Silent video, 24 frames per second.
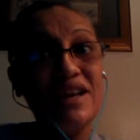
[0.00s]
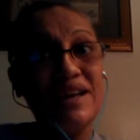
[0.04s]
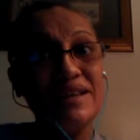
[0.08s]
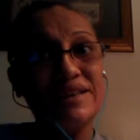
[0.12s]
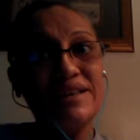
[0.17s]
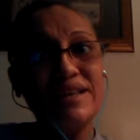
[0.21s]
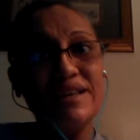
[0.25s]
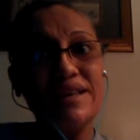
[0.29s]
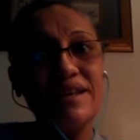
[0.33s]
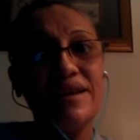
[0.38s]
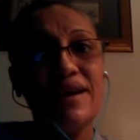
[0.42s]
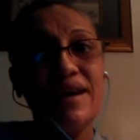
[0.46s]

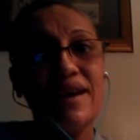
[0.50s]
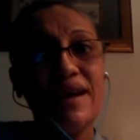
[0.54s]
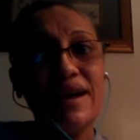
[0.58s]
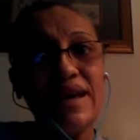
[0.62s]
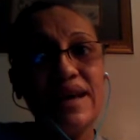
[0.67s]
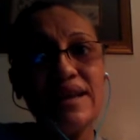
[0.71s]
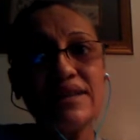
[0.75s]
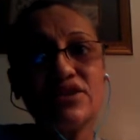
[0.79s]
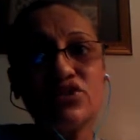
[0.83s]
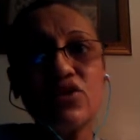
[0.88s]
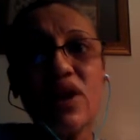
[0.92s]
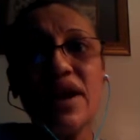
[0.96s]
See,
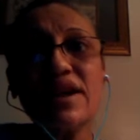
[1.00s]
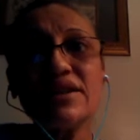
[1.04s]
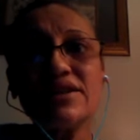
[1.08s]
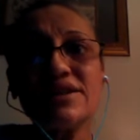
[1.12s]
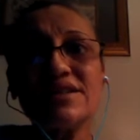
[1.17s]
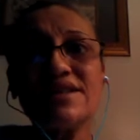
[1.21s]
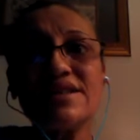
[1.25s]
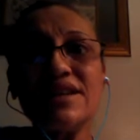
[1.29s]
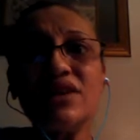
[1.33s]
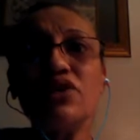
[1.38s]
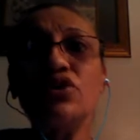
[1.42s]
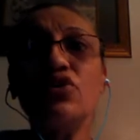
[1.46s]
He's trying to
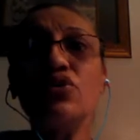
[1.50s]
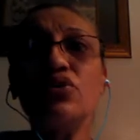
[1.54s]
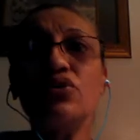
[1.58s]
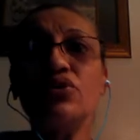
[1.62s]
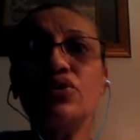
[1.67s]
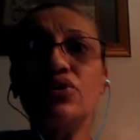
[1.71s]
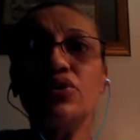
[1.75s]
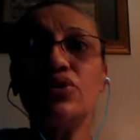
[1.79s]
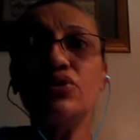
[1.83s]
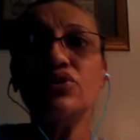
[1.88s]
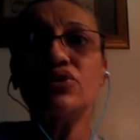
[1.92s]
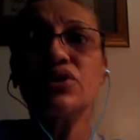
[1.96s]
see
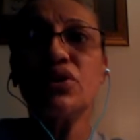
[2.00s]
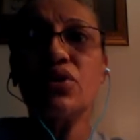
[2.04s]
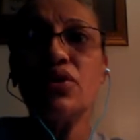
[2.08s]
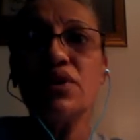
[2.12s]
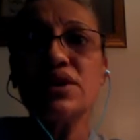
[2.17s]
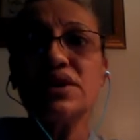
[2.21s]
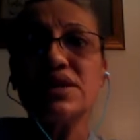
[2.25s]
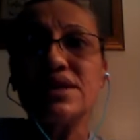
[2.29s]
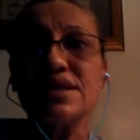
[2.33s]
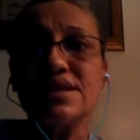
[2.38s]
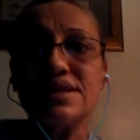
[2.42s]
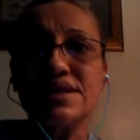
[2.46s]
who's
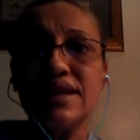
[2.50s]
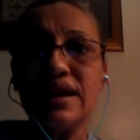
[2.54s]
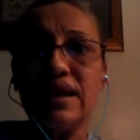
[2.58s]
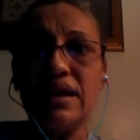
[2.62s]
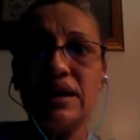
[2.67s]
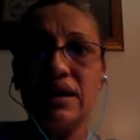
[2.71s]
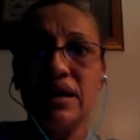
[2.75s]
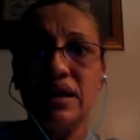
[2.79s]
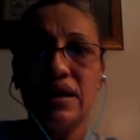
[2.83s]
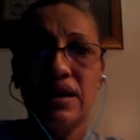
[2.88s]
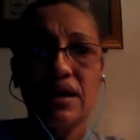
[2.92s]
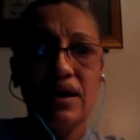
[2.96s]
going to
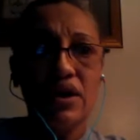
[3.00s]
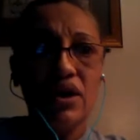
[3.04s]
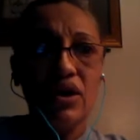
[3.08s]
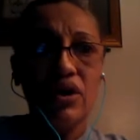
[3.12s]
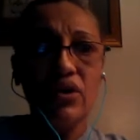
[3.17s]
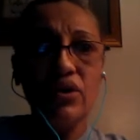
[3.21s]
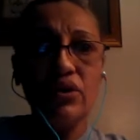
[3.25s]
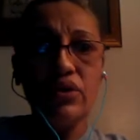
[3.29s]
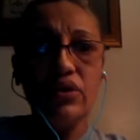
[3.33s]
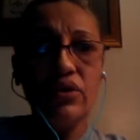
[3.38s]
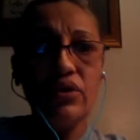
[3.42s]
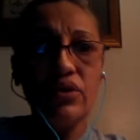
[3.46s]
see
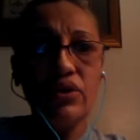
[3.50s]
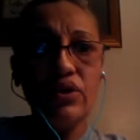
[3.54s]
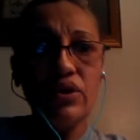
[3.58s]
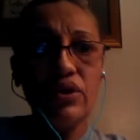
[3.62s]
who's